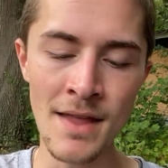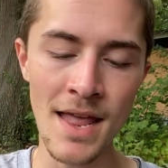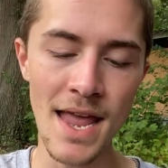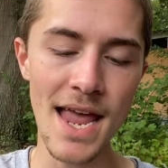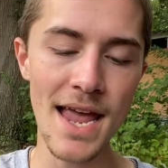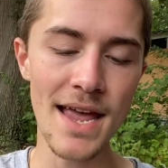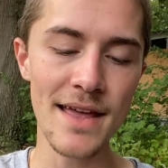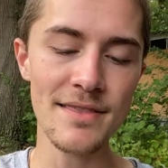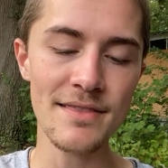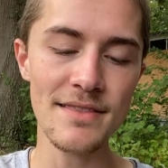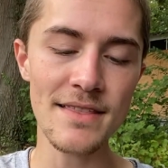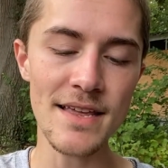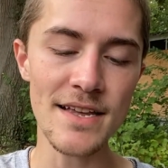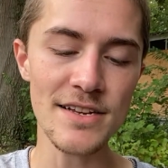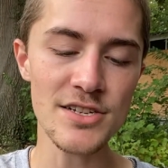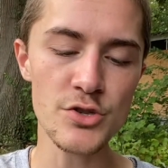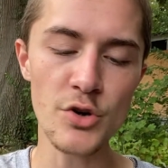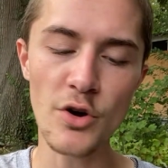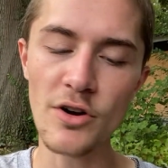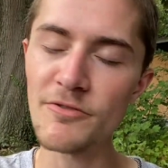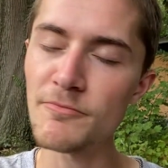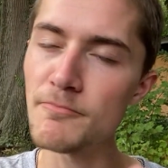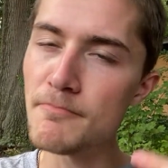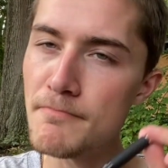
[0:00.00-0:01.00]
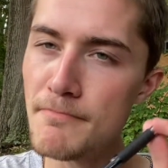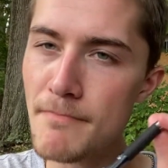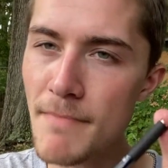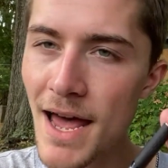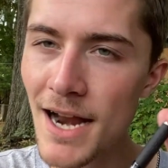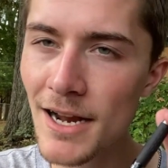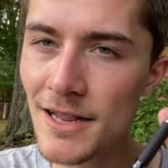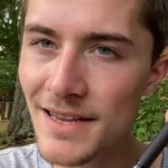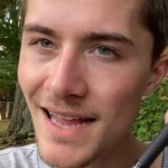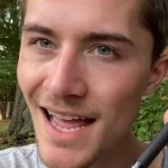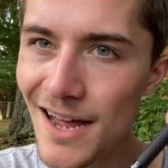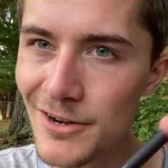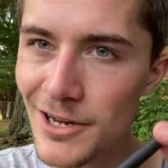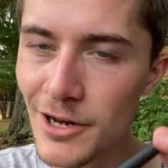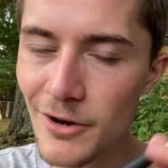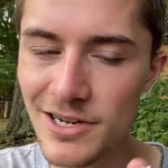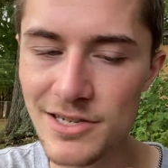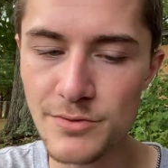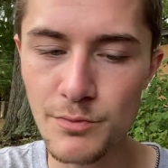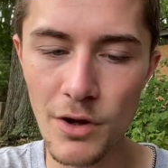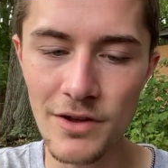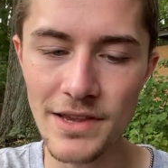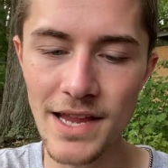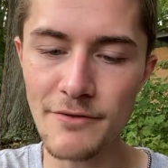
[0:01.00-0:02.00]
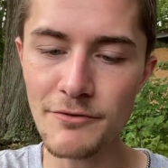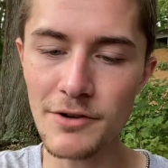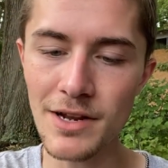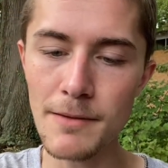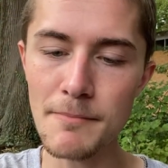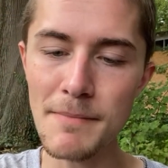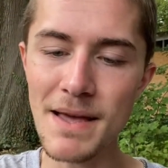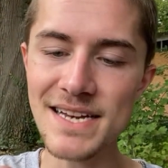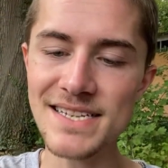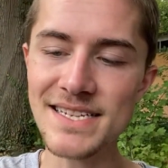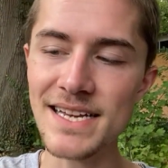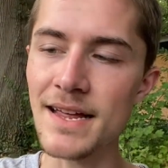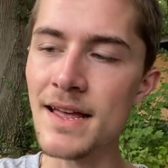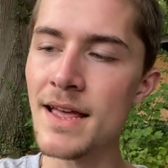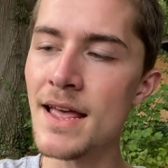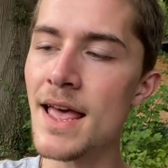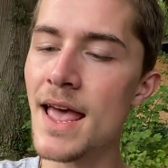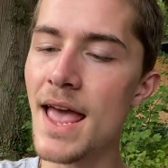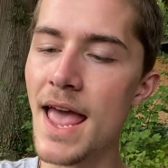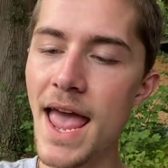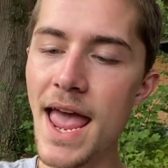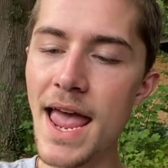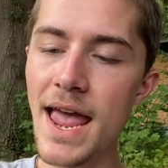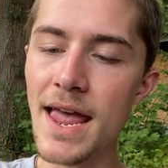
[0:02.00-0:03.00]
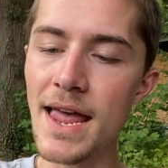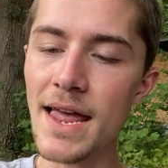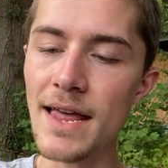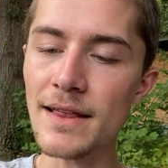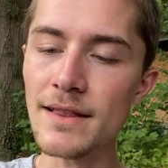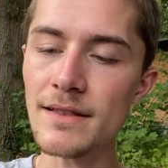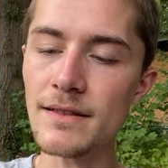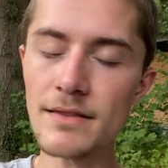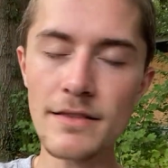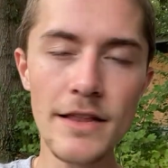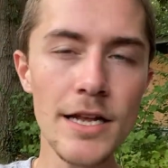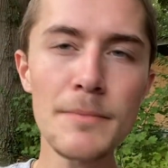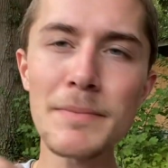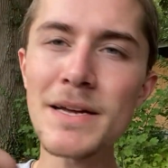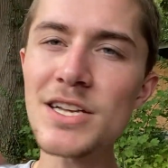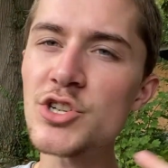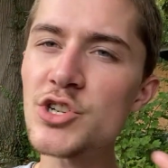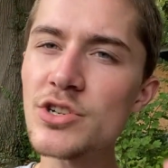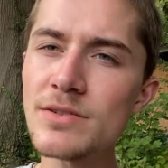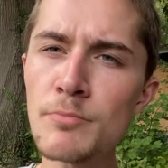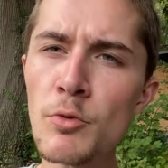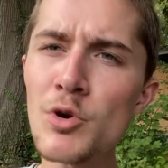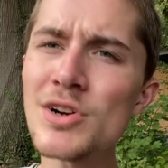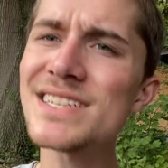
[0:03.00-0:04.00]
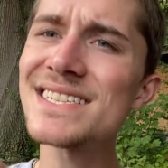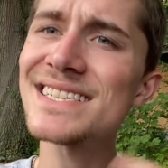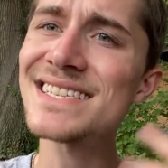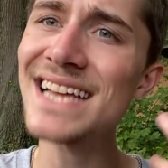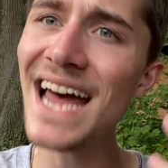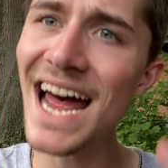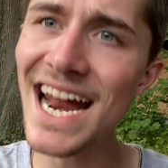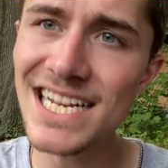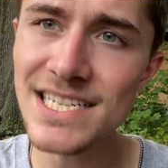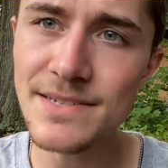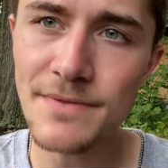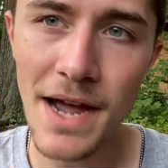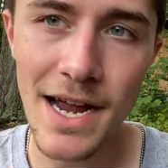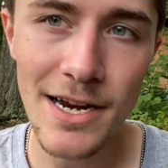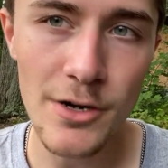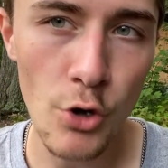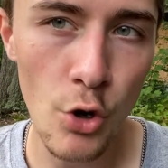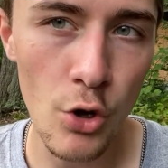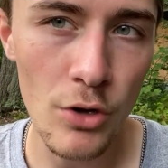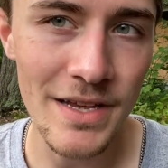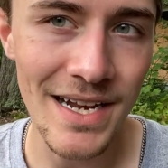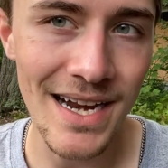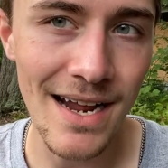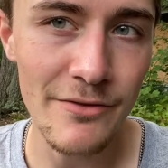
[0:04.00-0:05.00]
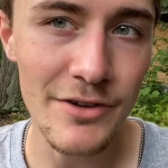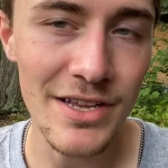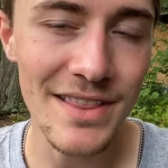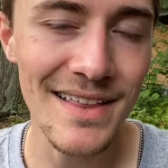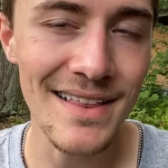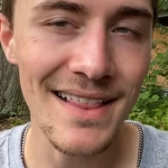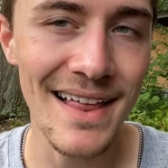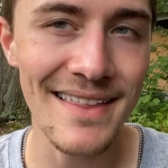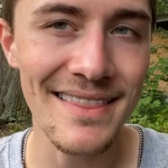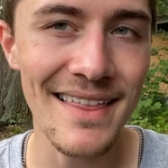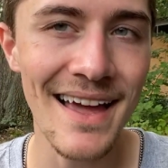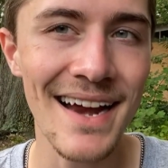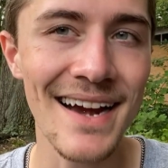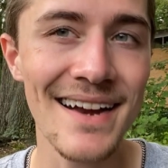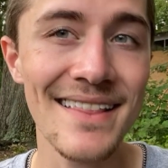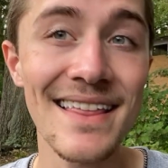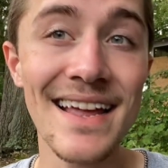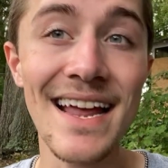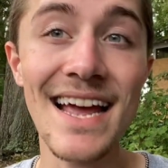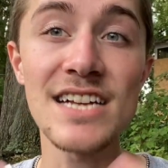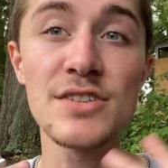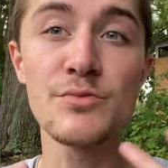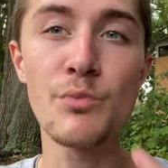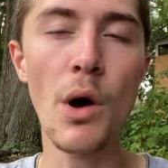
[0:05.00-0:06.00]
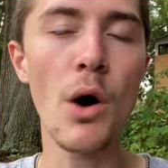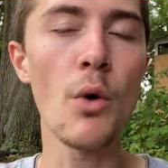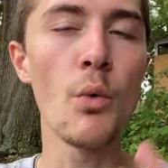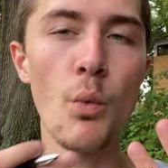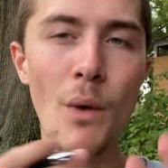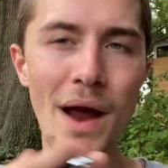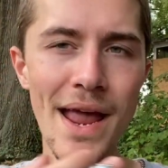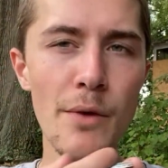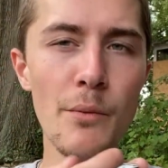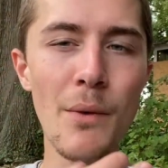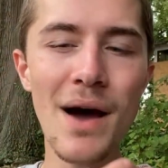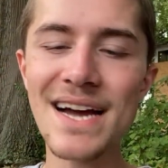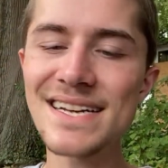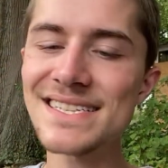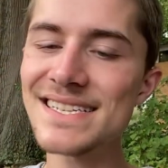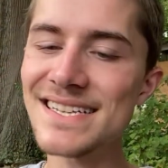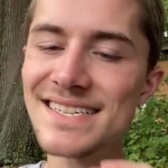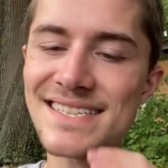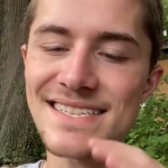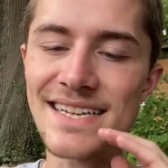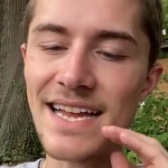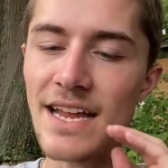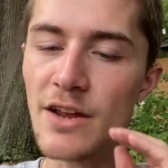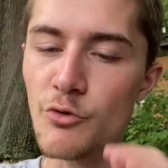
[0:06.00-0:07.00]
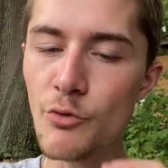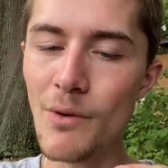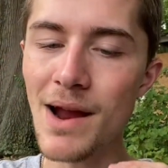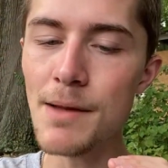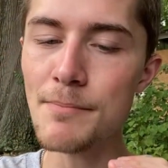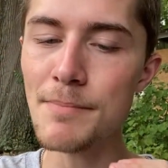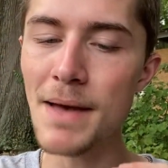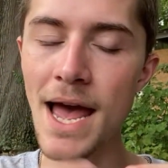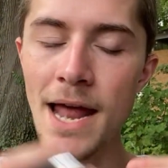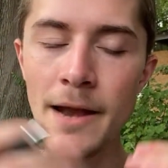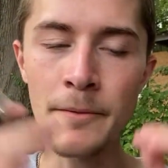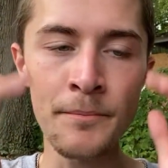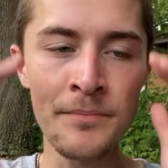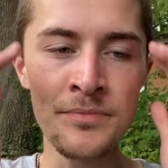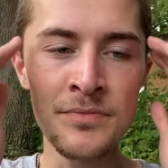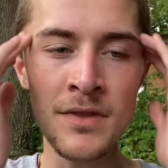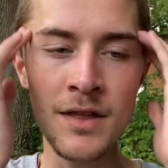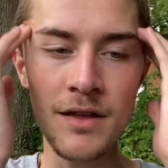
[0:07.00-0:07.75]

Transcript: And the sort of metal down here as well definitely makes it a little bit just more satisfying to hold and everything like that kind of thing as well. Weight-wise, this is a great pen.